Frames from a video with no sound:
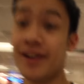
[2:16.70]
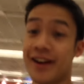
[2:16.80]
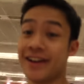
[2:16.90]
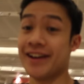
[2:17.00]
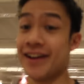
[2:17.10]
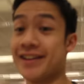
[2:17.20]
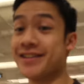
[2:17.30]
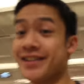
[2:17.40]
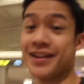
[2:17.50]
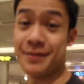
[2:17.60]
Alright
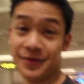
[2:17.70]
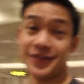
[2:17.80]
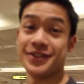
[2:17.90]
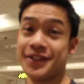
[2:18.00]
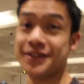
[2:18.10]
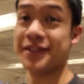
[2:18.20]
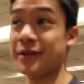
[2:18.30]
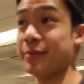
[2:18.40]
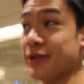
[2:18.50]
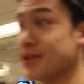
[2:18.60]
guys, I'm officially in
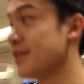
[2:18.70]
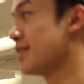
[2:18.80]
Singapore,